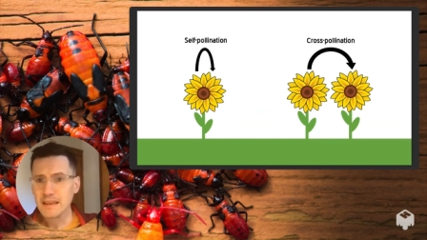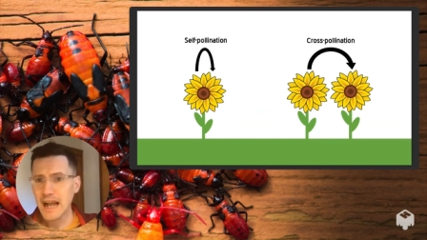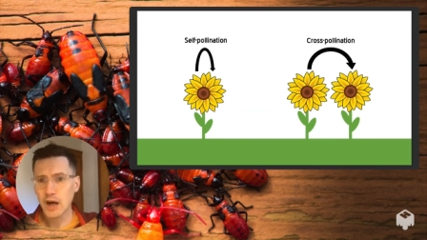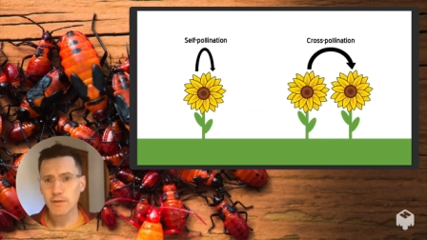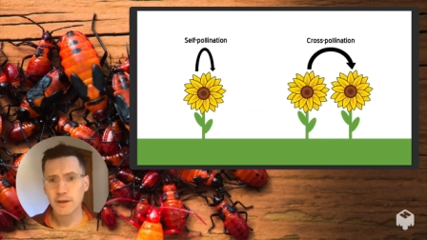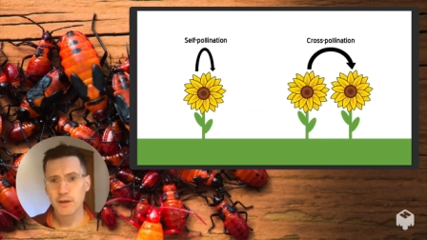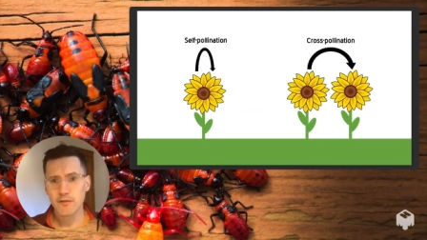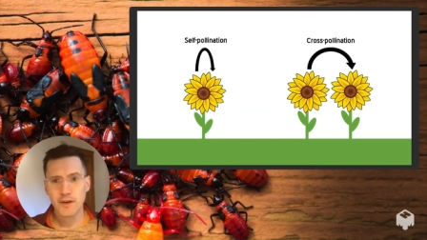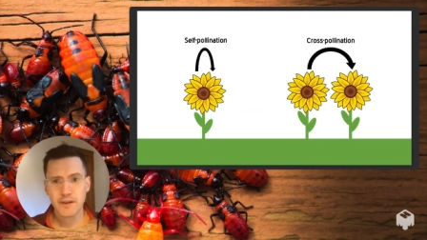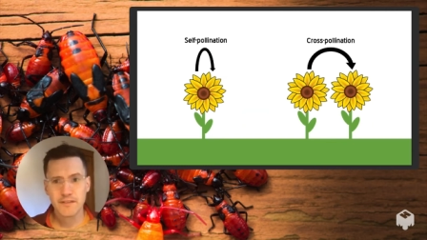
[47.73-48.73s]
However, there are
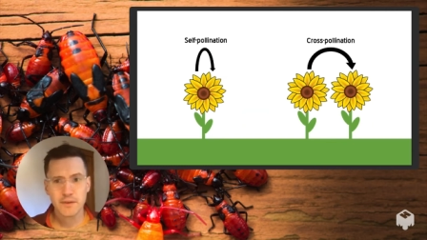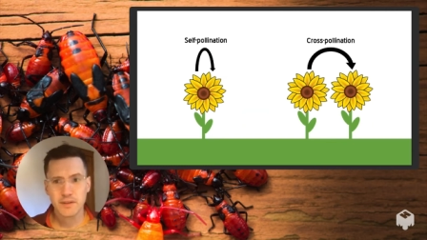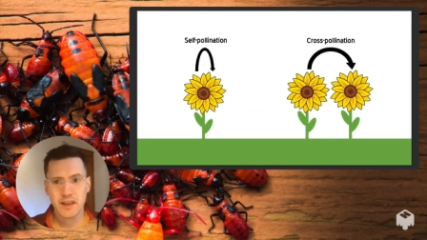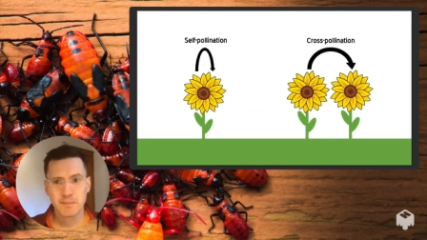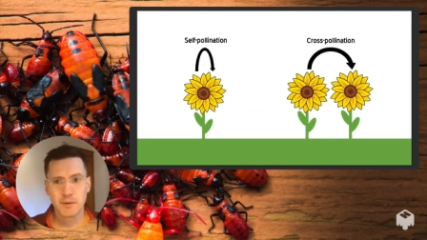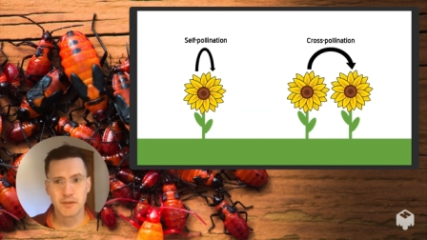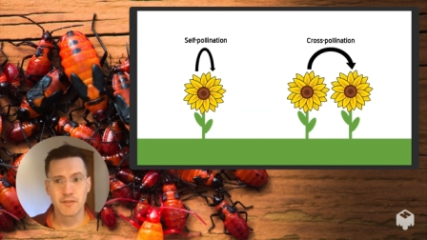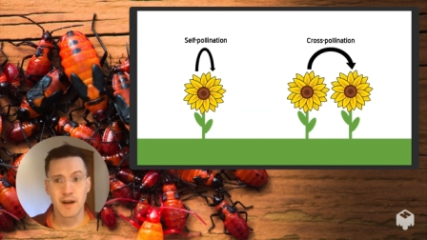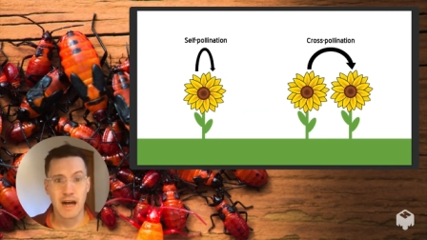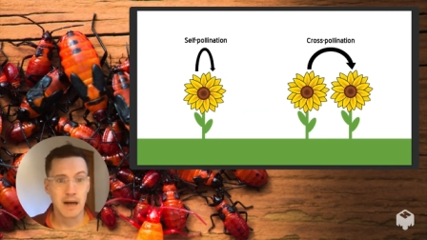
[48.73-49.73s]
very few examples
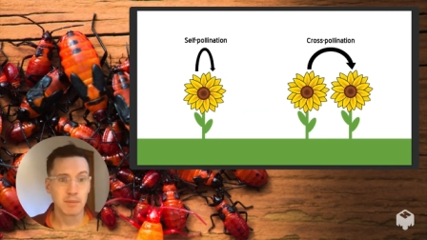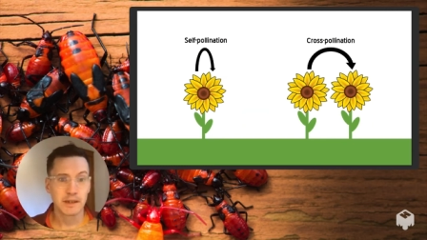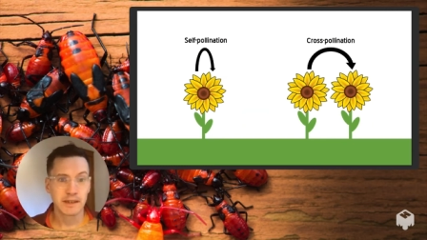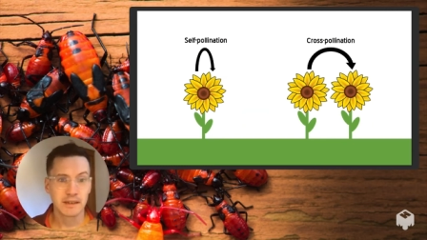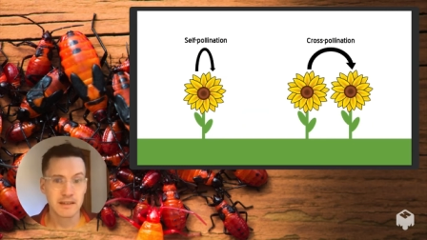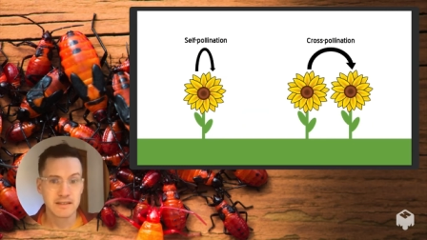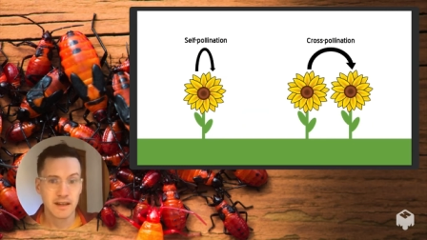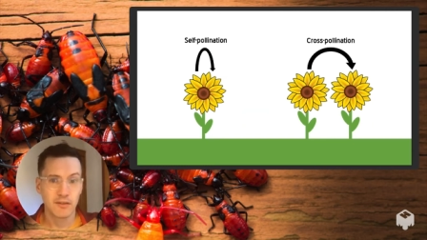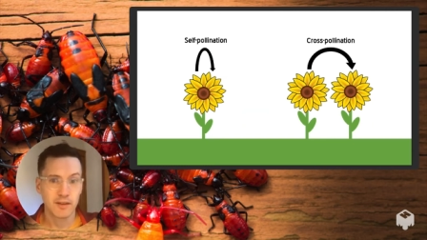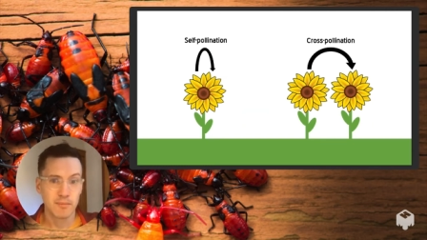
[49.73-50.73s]
of obligately
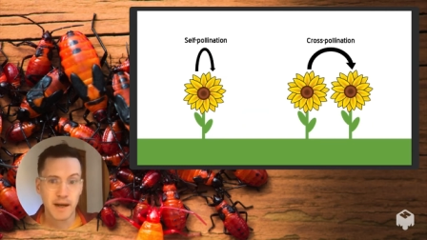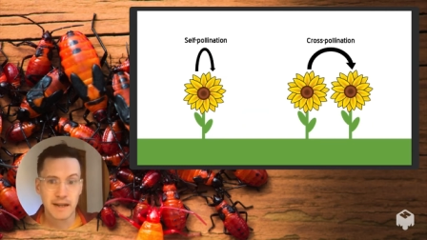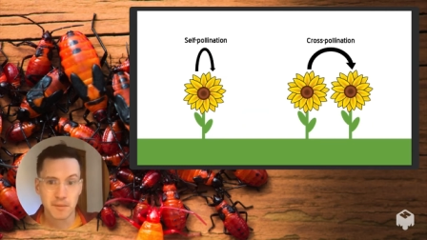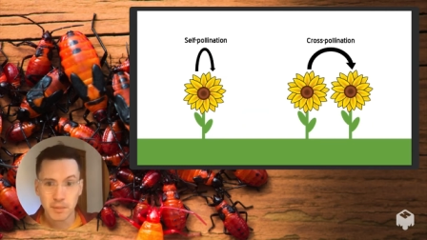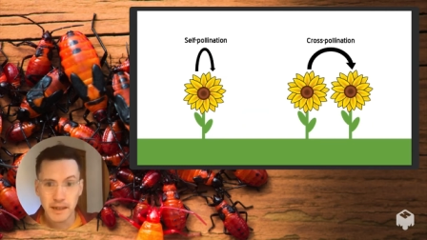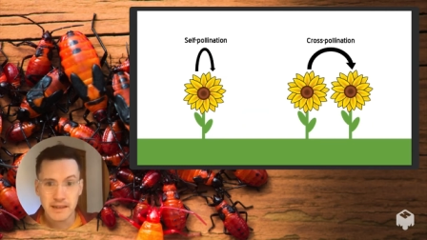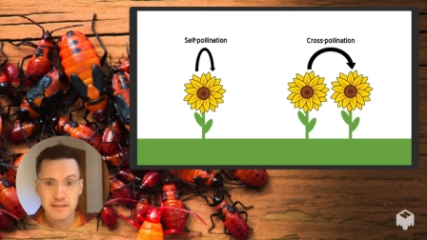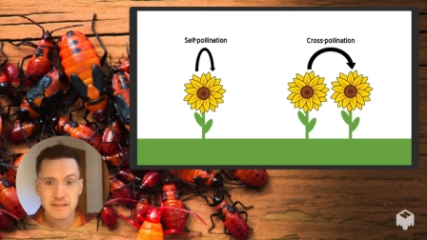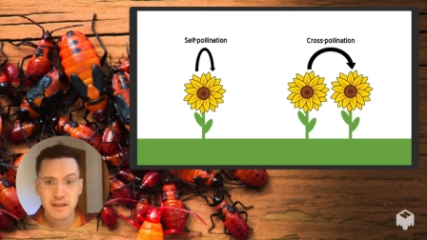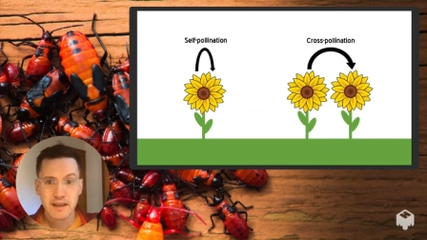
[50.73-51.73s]
self-compatible
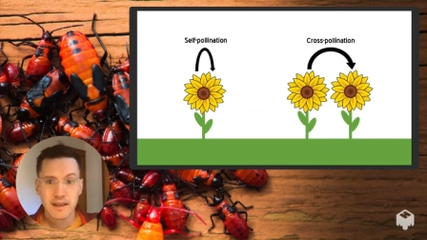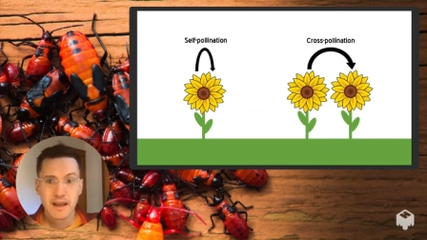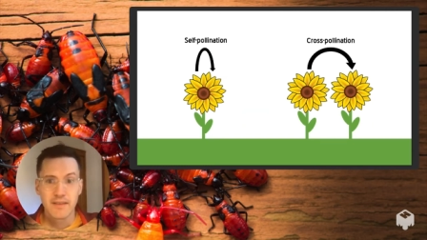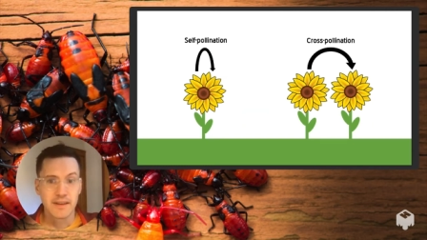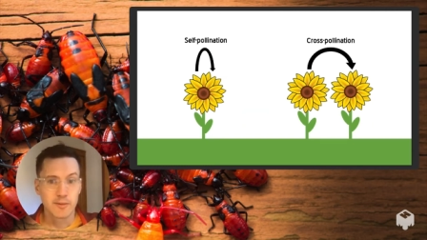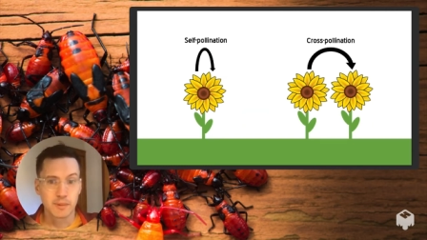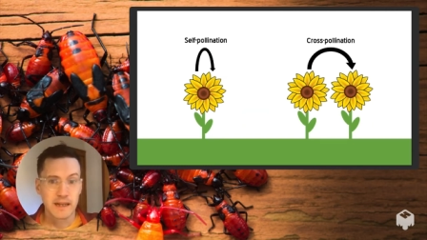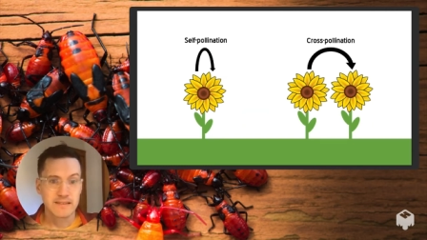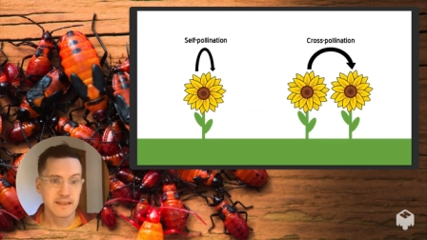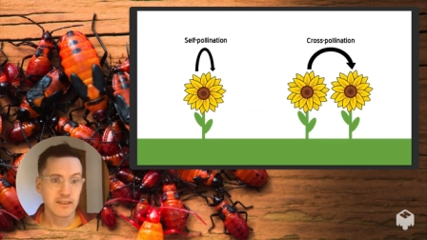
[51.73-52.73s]
plants, that is,
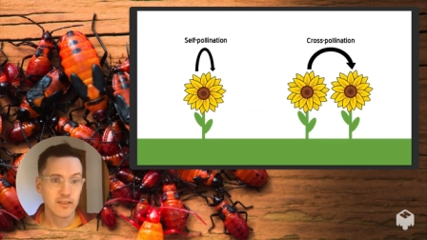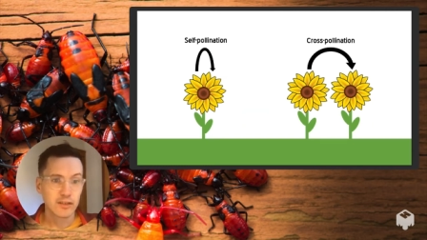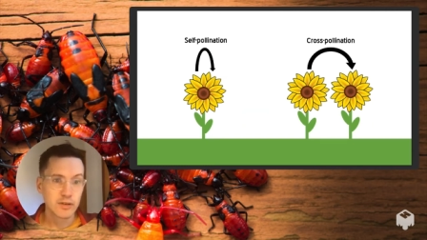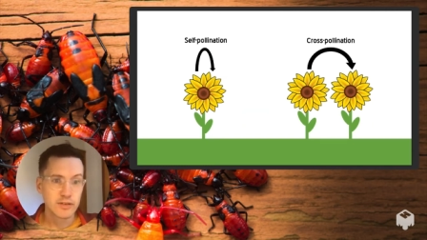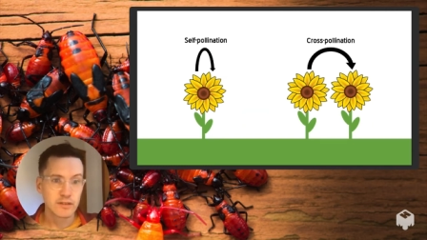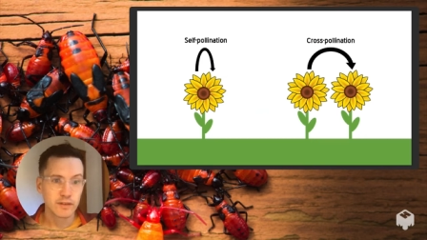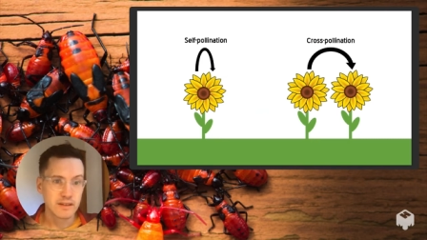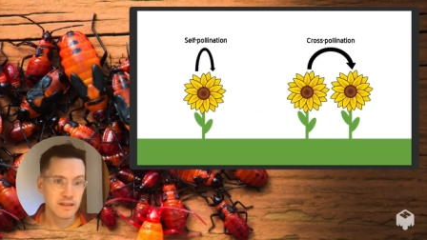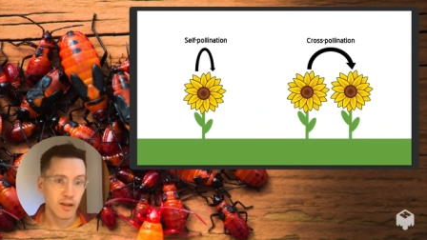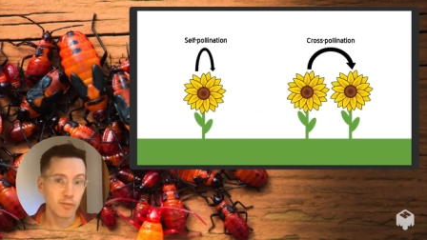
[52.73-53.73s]
plants that exclusively
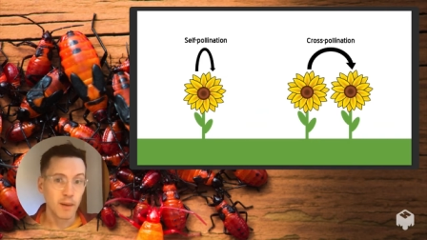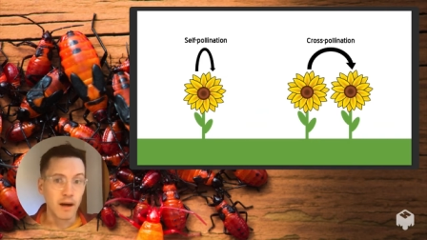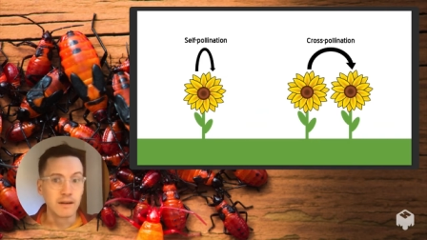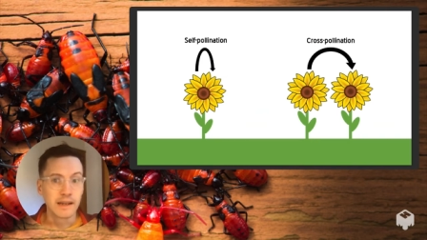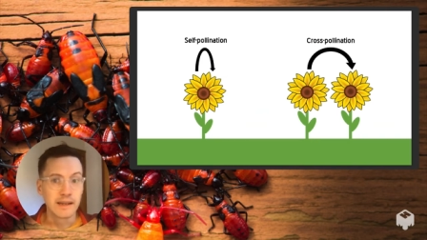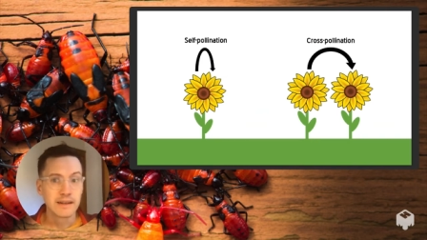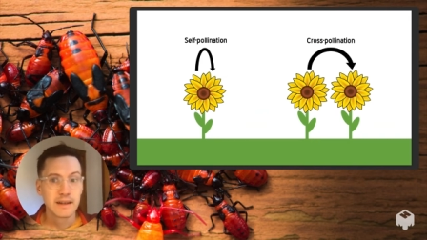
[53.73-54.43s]
self-pollinate.